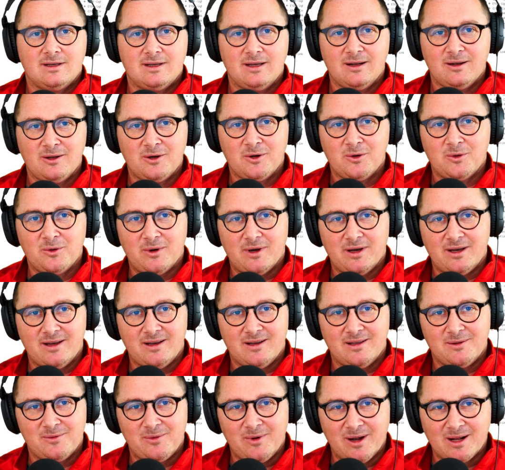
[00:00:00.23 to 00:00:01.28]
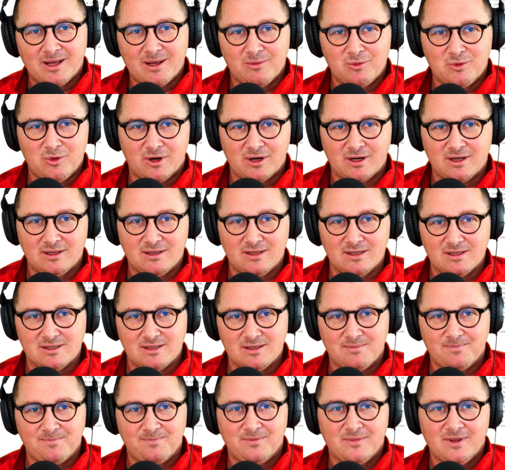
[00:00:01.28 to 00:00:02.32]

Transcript: Hello and welcome to Ark It Easy.